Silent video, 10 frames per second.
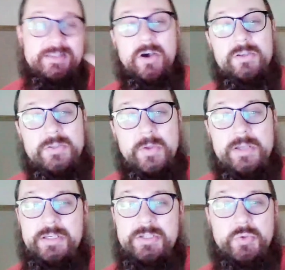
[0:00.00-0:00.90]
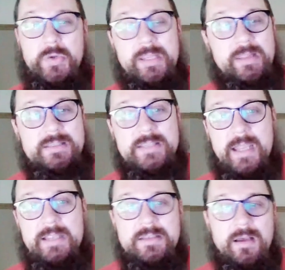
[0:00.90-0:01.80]
It's also actually shrinking the
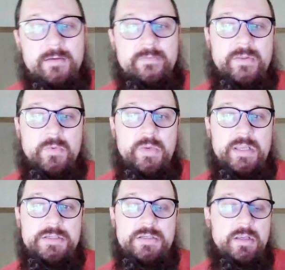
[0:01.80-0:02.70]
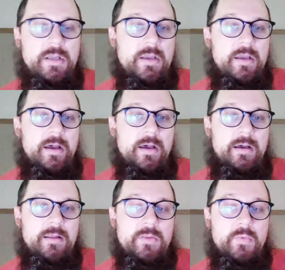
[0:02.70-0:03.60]
size of the Reach
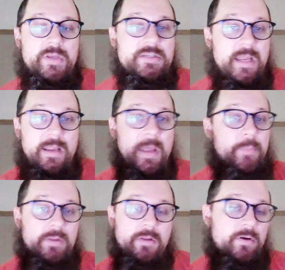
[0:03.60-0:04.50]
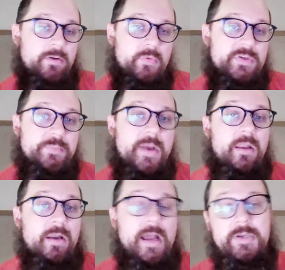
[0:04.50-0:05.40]
app or the Reach
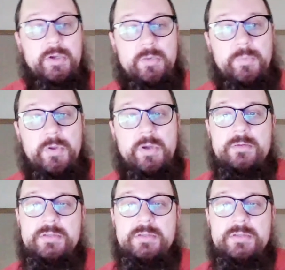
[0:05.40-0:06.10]
compiler on your computer.